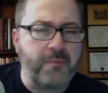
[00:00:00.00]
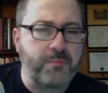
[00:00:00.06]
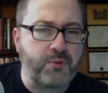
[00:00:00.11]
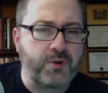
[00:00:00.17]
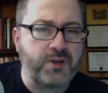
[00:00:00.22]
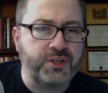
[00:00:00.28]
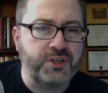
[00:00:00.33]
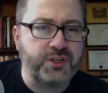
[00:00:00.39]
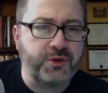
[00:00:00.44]

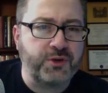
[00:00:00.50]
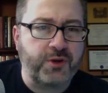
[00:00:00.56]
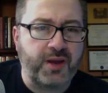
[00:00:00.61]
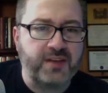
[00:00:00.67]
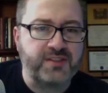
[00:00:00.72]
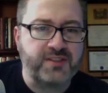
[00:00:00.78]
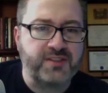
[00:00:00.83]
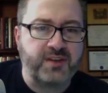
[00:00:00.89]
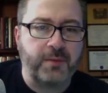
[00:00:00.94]
pretty sure he
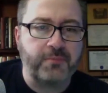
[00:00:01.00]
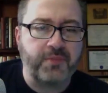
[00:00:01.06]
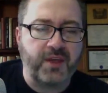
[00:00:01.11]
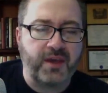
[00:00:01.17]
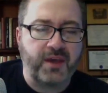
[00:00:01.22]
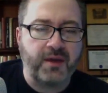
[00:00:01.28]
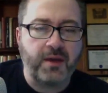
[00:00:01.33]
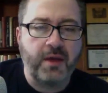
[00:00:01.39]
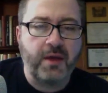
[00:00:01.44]
has
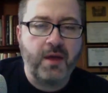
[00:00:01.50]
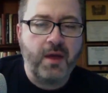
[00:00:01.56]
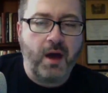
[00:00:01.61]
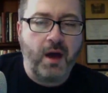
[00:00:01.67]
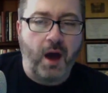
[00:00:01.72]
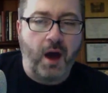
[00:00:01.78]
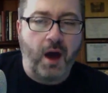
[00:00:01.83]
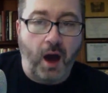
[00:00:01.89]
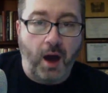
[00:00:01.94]
something.
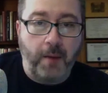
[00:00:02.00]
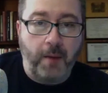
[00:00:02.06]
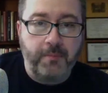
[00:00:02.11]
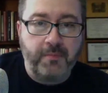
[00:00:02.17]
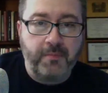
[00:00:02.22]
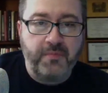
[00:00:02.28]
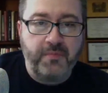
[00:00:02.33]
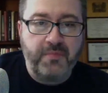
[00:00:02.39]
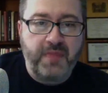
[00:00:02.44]
Now
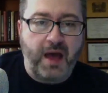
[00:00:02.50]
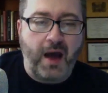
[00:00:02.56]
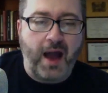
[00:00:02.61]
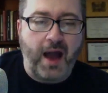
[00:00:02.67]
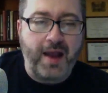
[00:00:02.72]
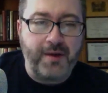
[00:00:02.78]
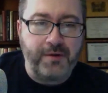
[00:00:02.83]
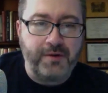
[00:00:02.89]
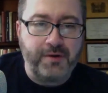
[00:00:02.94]

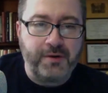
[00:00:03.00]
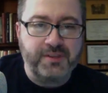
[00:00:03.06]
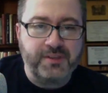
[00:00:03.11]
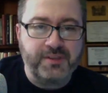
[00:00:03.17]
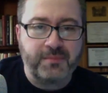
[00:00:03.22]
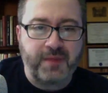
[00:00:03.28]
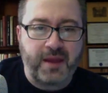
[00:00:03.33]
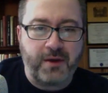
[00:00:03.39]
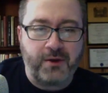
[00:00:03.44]
I heard
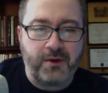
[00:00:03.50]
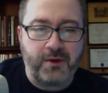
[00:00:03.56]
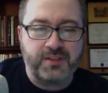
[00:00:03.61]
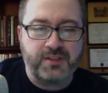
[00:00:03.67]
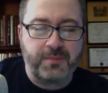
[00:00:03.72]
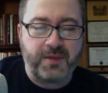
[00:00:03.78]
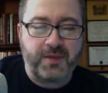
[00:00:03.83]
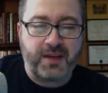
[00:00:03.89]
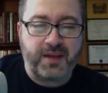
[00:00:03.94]

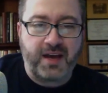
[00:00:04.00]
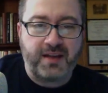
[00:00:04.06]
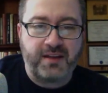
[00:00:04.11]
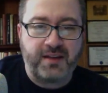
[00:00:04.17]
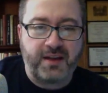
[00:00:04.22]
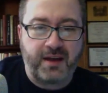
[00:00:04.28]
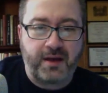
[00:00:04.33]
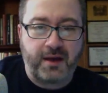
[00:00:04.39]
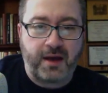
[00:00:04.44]
something
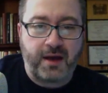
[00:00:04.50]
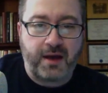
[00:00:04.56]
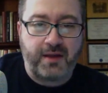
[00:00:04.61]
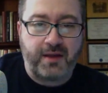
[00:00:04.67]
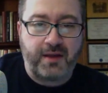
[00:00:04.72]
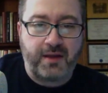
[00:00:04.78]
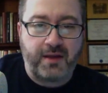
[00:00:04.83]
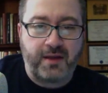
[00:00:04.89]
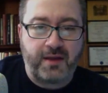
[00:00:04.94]

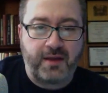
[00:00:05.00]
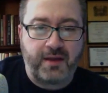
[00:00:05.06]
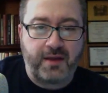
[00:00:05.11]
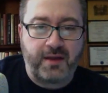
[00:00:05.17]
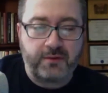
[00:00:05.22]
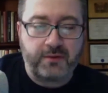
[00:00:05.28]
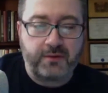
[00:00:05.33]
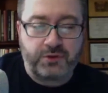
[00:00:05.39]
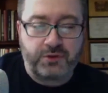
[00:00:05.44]

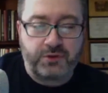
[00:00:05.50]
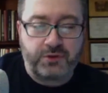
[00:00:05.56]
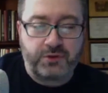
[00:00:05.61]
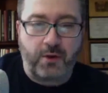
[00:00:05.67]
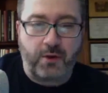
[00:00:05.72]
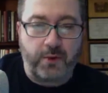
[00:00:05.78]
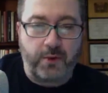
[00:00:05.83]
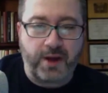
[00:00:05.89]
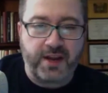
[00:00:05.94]
on
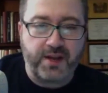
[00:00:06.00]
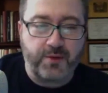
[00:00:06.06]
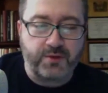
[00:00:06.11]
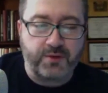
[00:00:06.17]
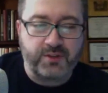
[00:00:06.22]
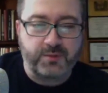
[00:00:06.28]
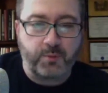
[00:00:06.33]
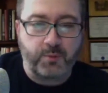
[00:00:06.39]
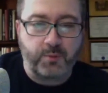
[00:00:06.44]
Toronto radio
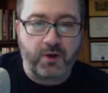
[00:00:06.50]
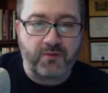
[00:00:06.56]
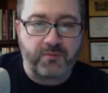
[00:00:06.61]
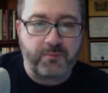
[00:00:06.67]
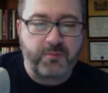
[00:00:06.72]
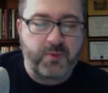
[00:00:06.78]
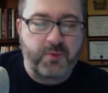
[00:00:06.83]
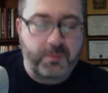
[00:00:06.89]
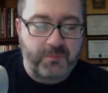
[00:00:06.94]
this morning
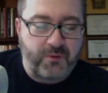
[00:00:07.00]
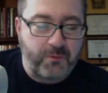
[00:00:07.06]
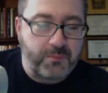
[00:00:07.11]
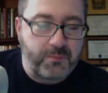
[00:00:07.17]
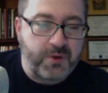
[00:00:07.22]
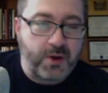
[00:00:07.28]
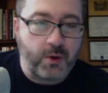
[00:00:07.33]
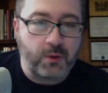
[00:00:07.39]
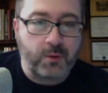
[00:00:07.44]
from
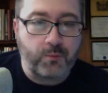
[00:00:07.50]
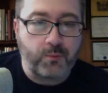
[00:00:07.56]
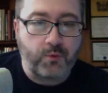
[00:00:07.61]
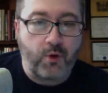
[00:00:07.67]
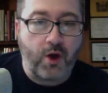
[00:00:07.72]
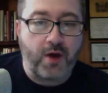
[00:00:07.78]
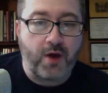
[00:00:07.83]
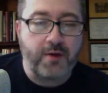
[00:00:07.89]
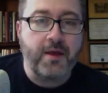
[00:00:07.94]
Pierre
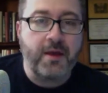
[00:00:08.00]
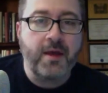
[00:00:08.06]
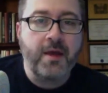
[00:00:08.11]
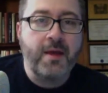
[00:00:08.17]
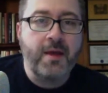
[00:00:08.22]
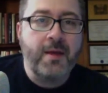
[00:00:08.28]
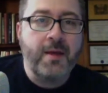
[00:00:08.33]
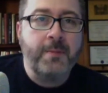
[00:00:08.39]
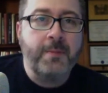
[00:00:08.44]
LeBrun,
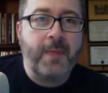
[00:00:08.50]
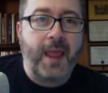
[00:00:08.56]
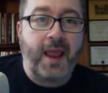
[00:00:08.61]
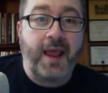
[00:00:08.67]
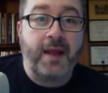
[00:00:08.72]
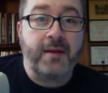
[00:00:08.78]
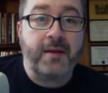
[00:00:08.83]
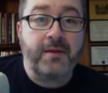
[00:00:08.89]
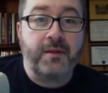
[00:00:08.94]

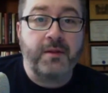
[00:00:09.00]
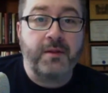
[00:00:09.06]
and